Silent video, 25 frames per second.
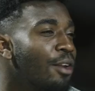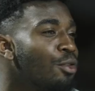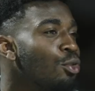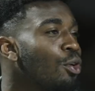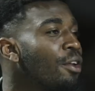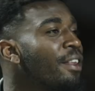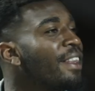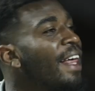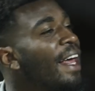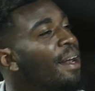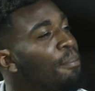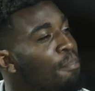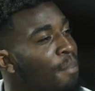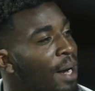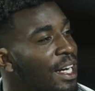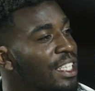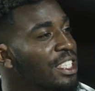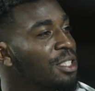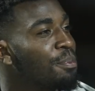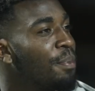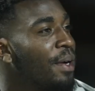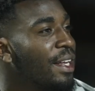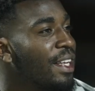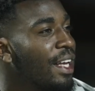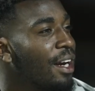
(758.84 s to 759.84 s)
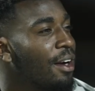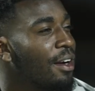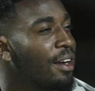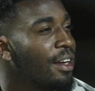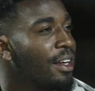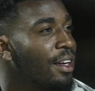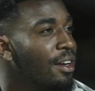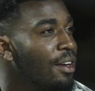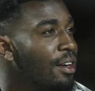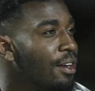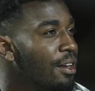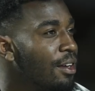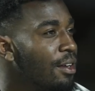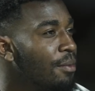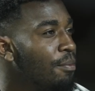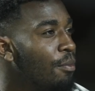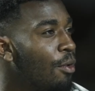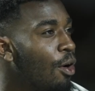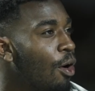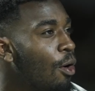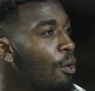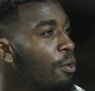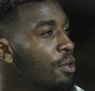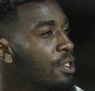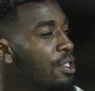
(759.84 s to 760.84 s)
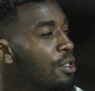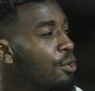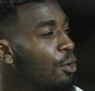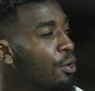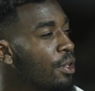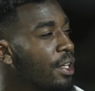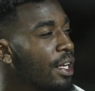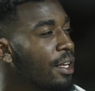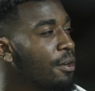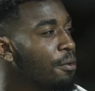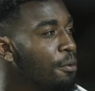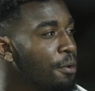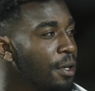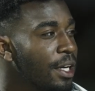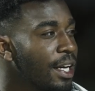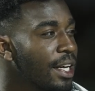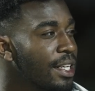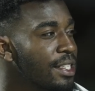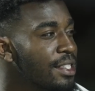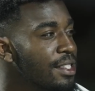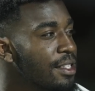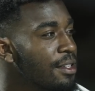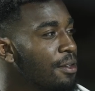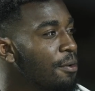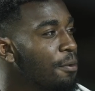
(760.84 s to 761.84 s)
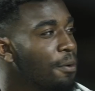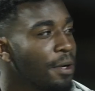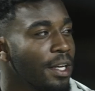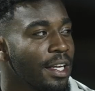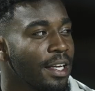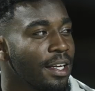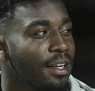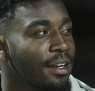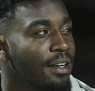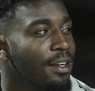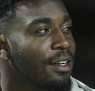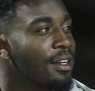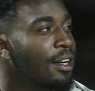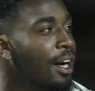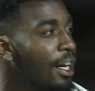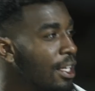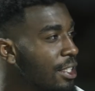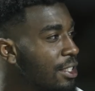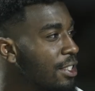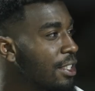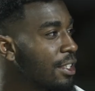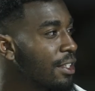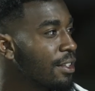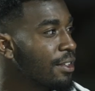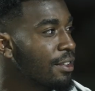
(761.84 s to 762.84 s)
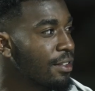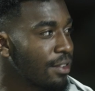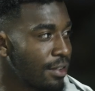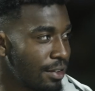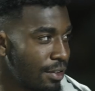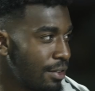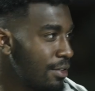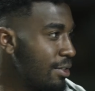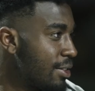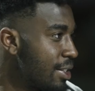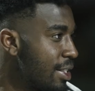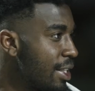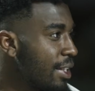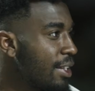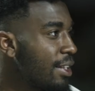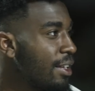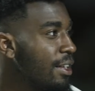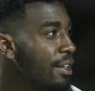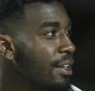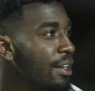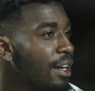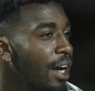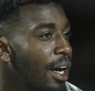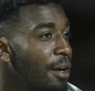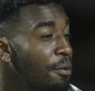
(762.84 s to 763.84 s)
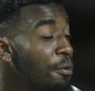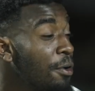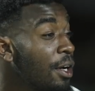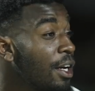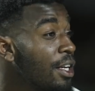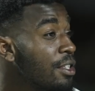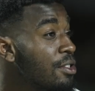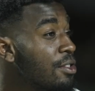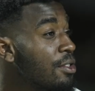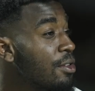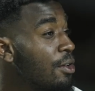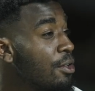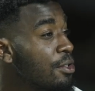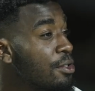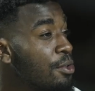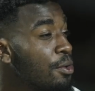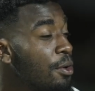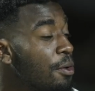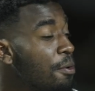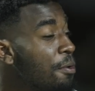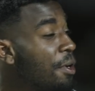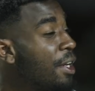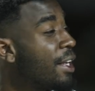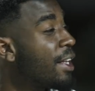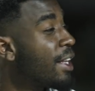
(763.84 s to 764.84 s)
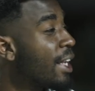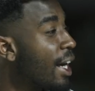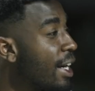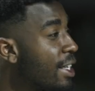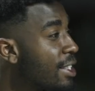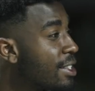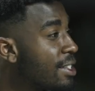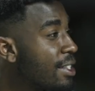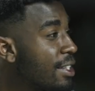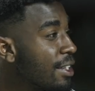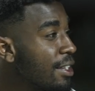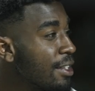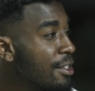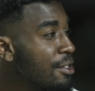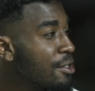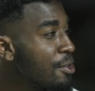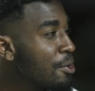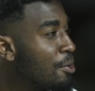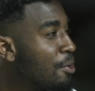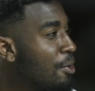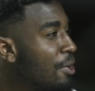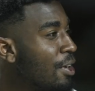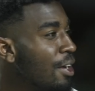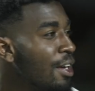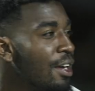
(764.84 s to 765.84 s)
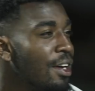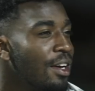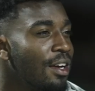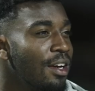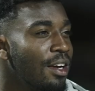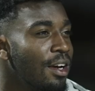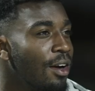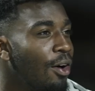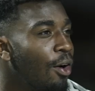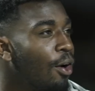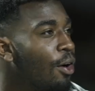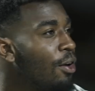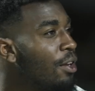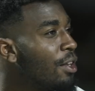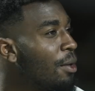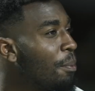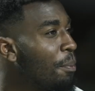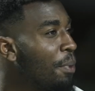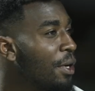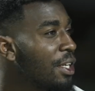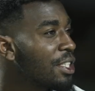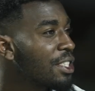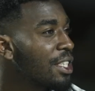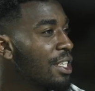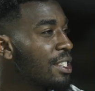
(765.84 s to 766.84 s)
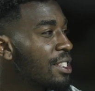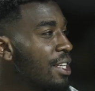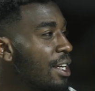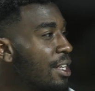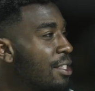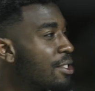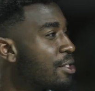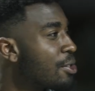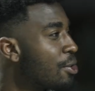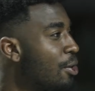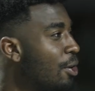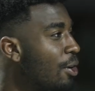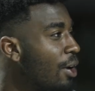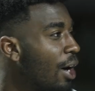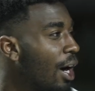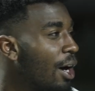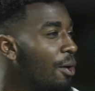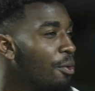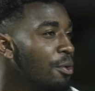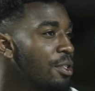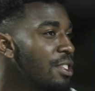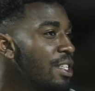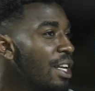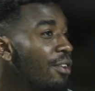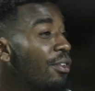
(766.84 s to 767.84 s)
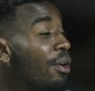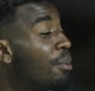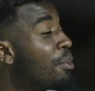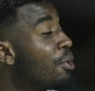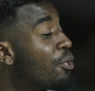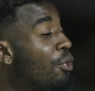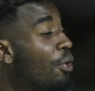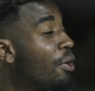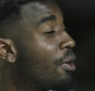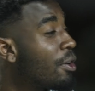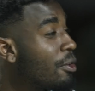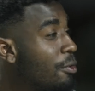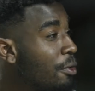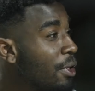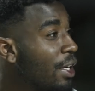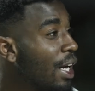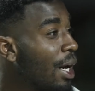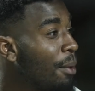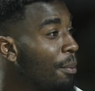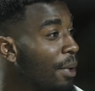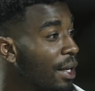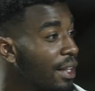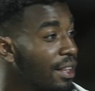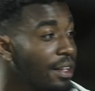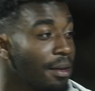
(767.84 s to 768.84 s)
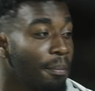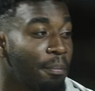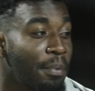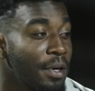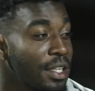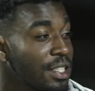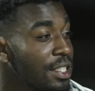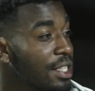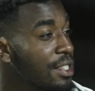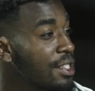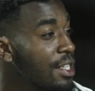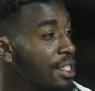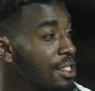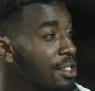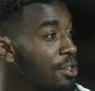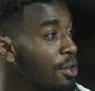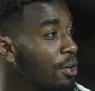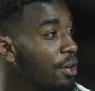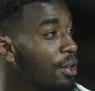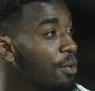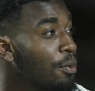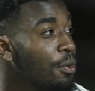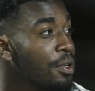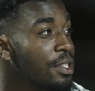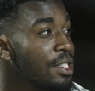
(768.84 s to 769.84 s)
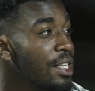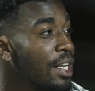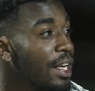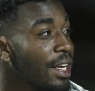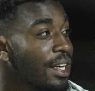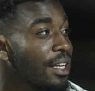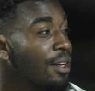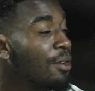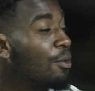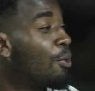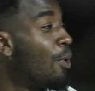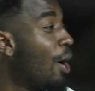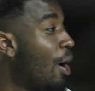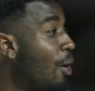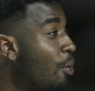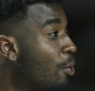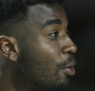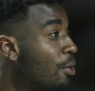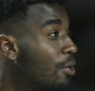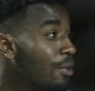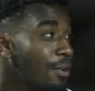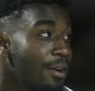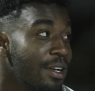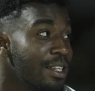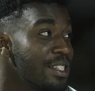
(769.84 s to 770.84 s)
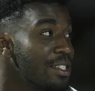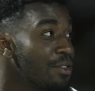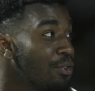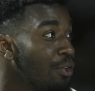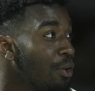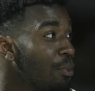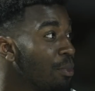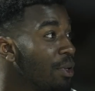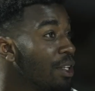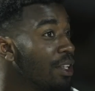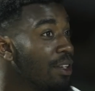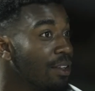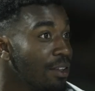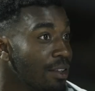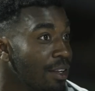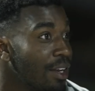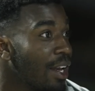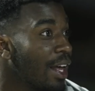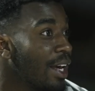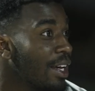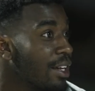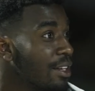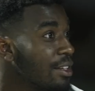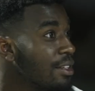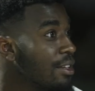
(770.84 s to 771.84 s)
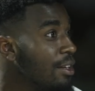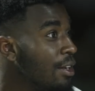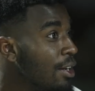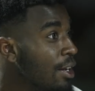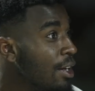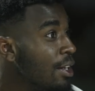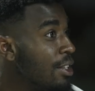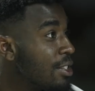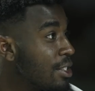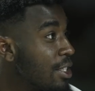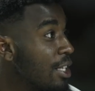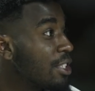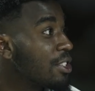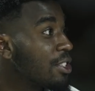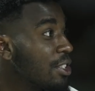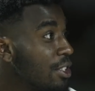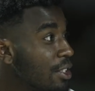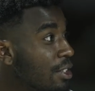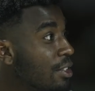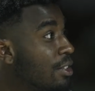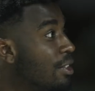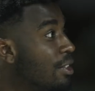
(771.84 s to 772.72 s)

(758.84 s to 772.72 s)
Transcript: not that much, but I always know that Riga is a really cultured city and Riga is also a really nice city. So all the pictures I saw, I was never before in Riga, but mm-hmm. the pictures I saw, it was like, wow, crazy for me, like such a